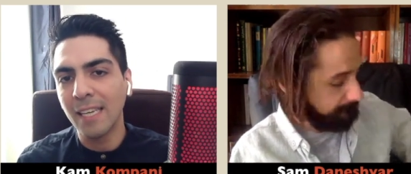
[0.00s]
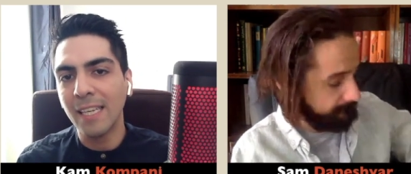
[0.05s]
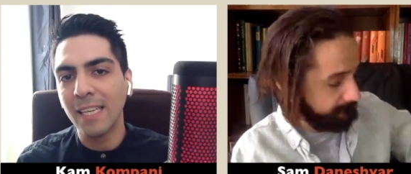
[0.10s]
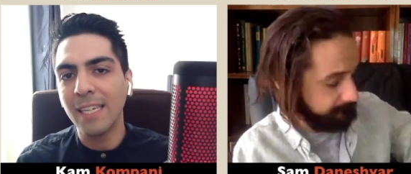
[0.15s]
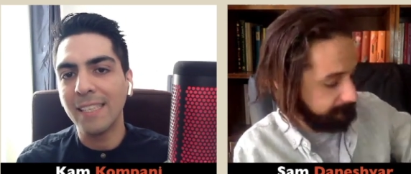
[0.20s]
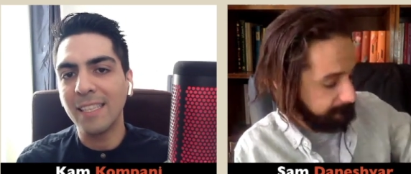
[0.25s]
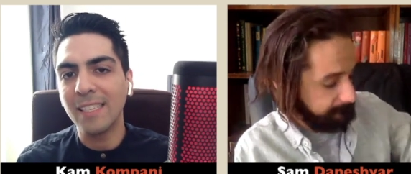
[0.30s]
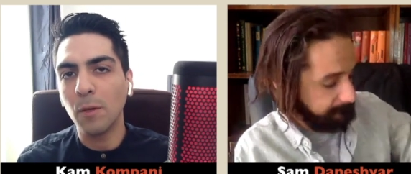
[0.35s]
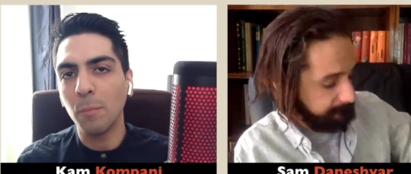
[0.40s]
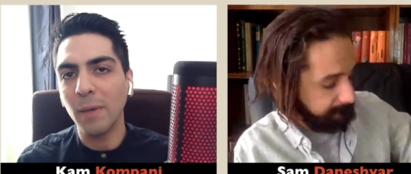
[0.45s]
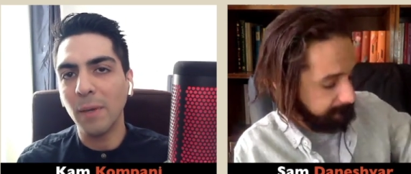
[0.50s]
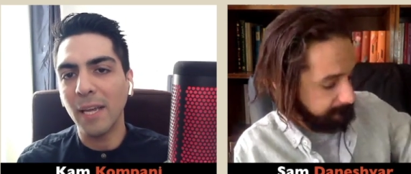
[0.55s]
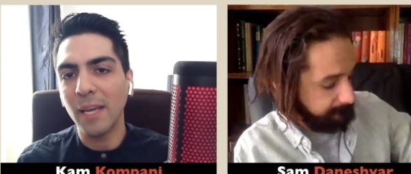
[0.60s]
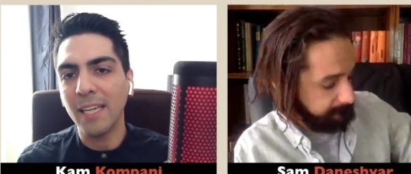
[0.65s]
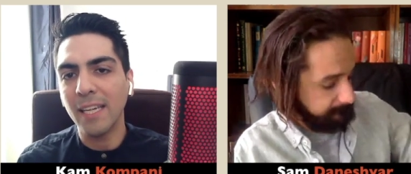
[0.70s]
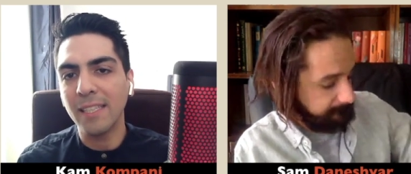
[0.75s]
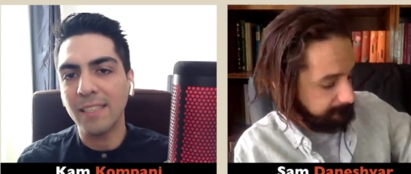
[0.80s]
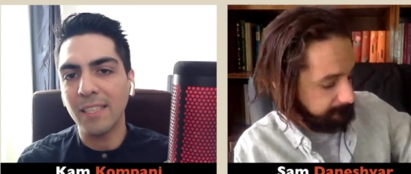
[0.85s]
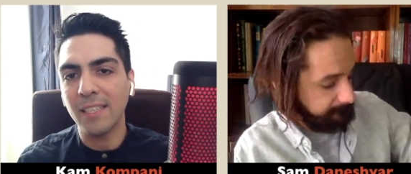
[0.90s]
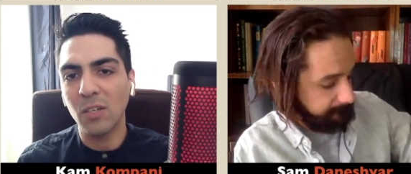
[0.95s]
Speaker 1: debate
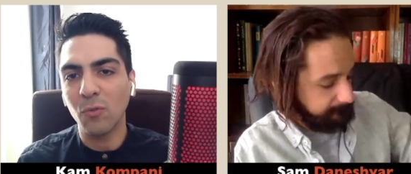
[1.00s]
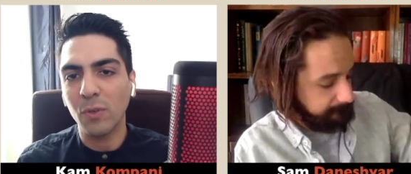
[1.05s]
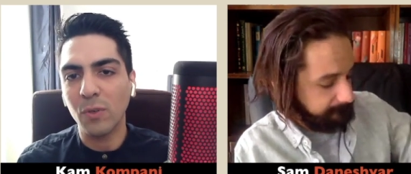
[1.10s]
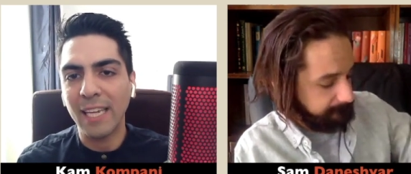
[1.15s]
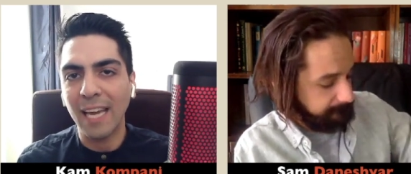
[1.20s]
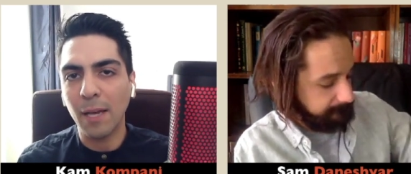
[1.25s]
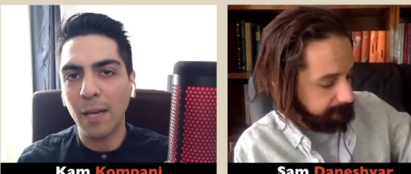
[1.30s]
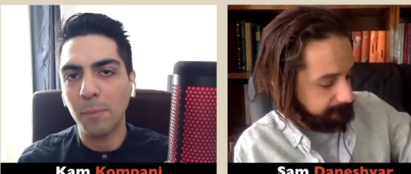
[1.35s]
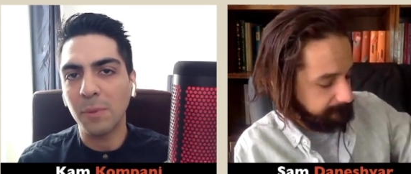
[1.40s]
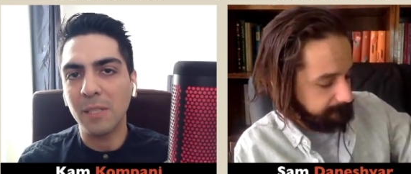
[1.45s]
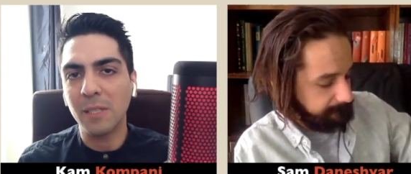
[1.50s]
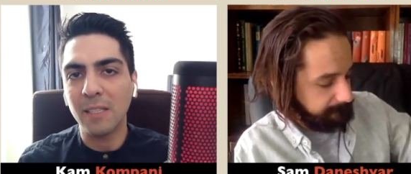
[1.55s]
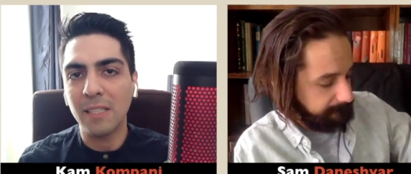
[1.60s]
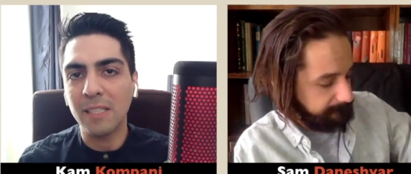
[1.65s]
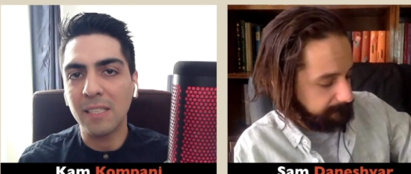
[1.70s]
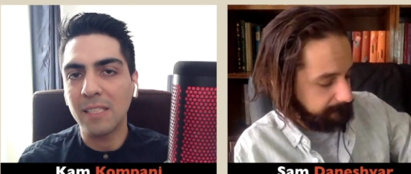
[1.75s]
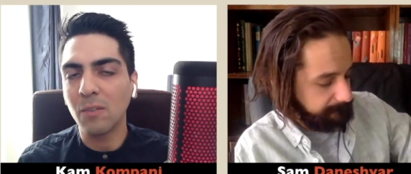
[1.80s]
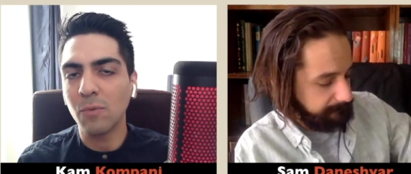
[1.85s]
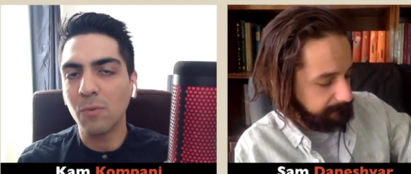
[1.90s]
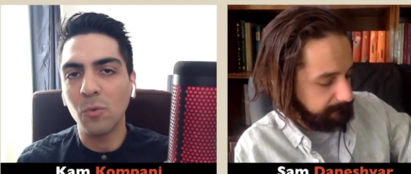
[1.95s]
of
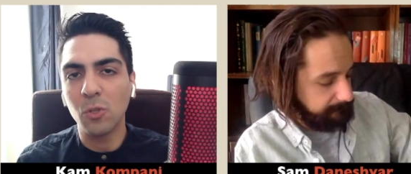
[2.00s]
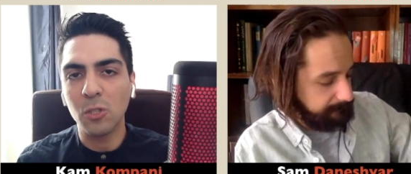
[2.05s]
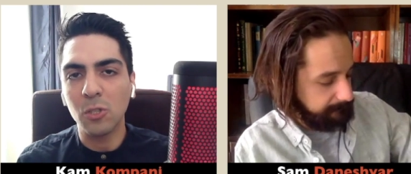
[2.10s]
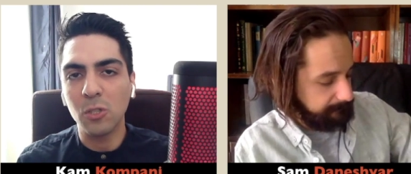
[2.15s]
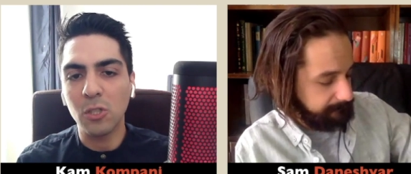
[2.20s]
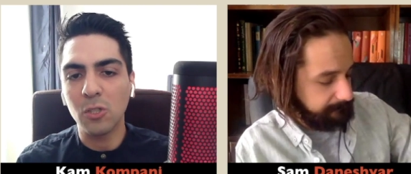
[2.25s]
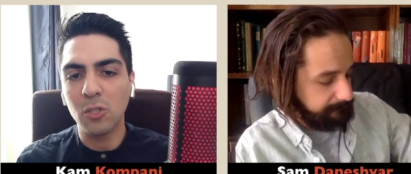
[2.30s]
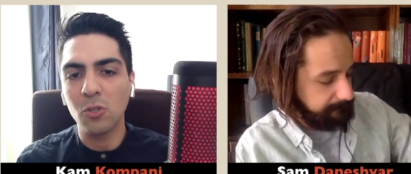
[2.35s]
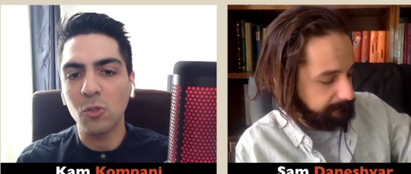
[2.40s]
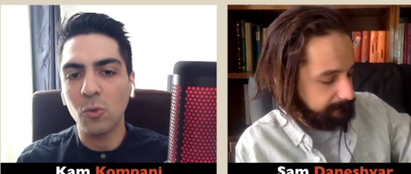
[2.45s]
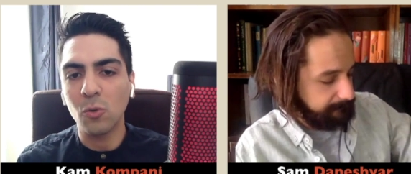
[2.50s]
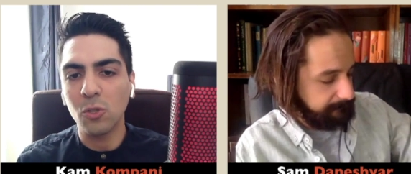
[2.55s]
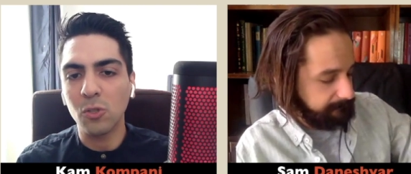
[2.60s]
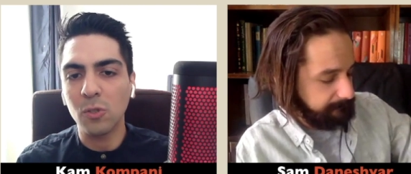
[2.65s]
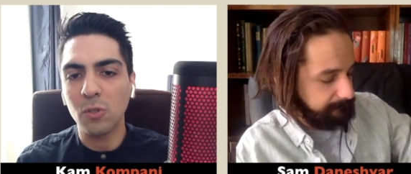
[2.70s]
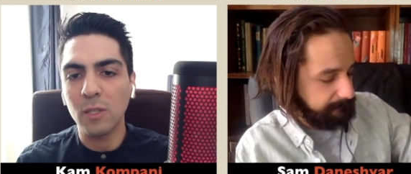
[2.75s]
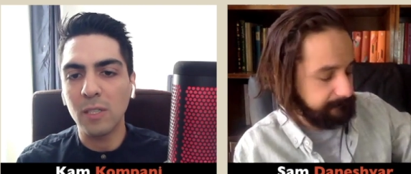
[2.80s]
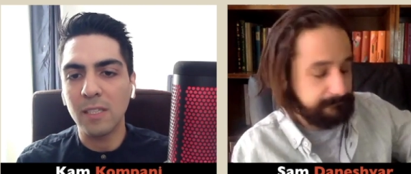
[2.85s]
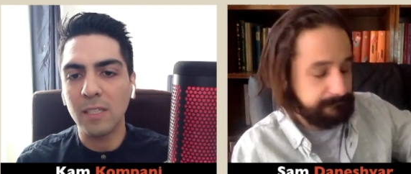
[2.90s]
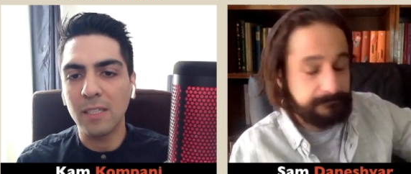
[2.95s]
capitalism versus
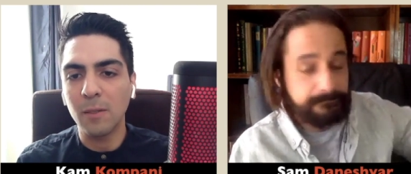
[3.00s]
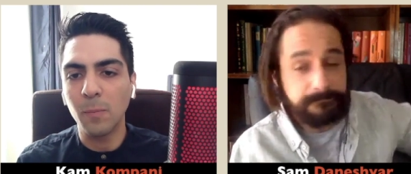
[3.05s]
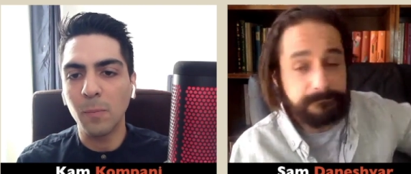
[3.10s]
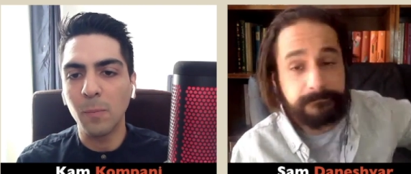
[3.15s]
socialism